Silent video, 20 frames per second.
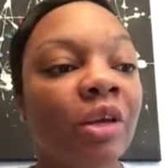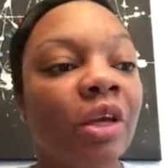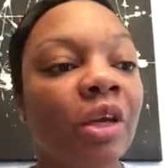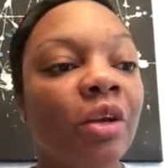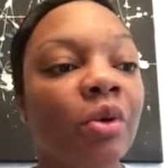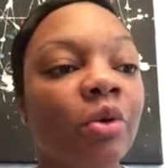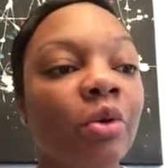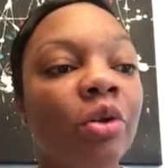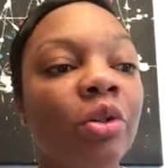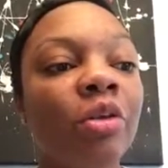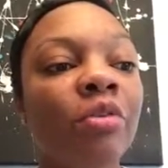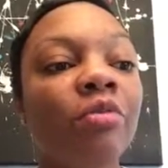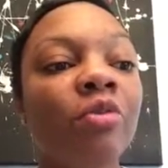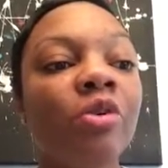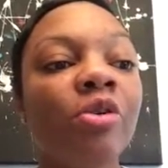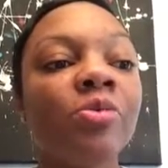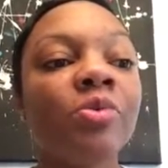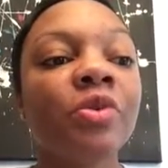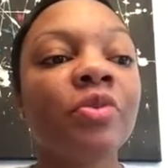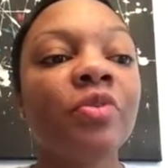In early
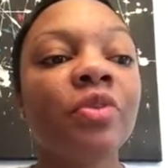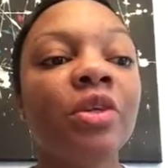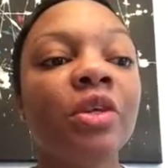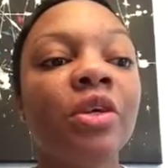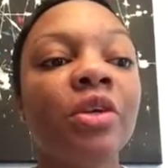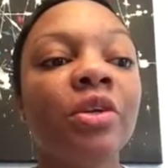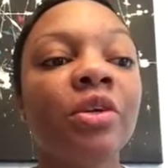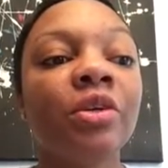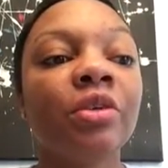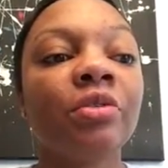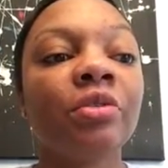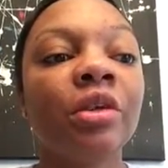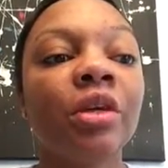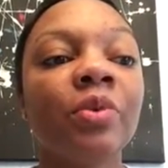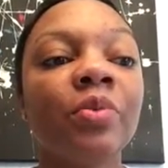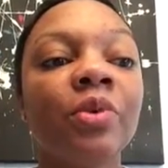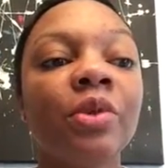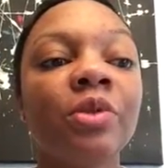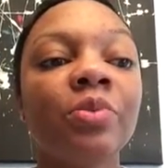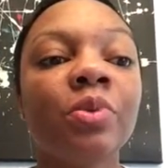forms of theater,
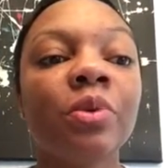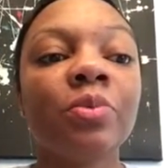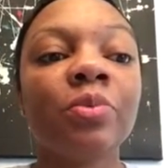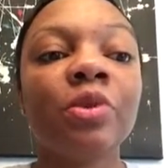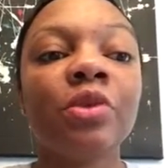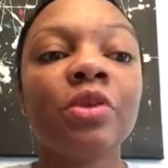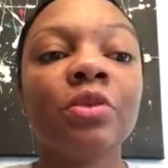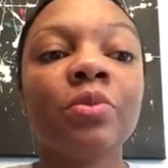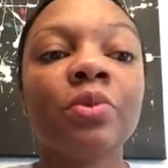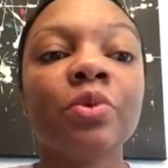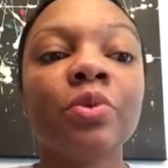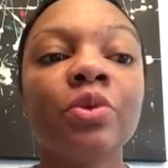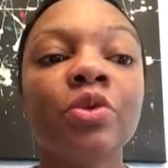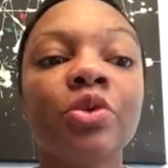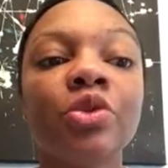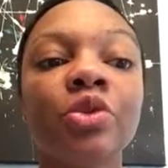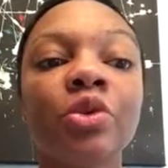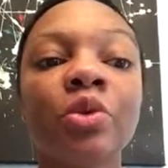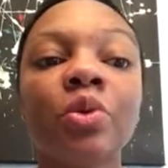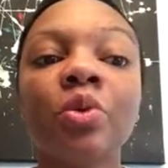it was permissible
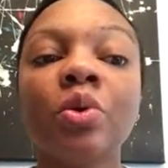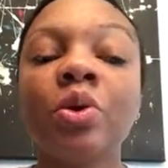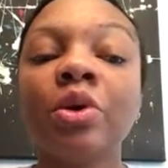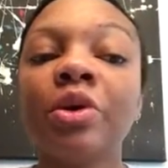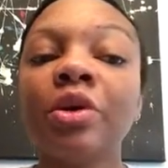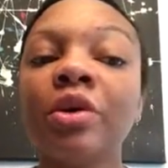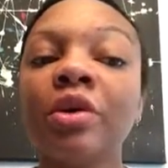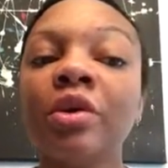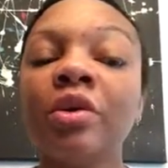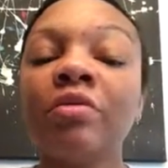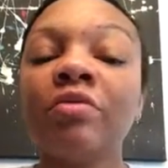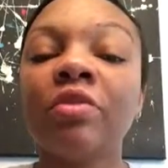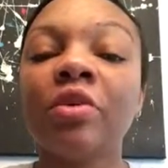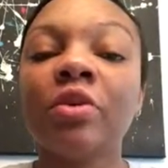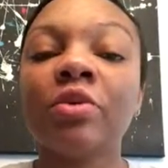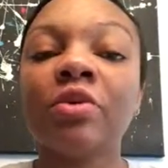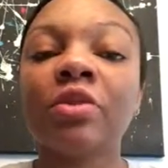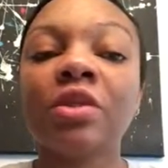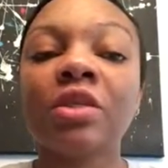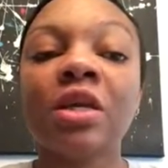to show ordinary
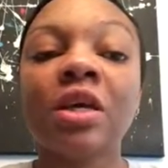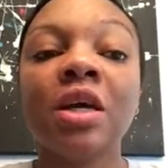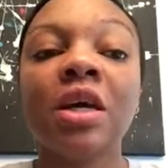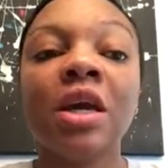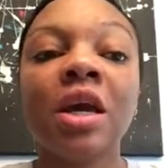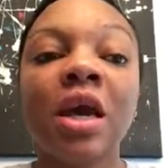folks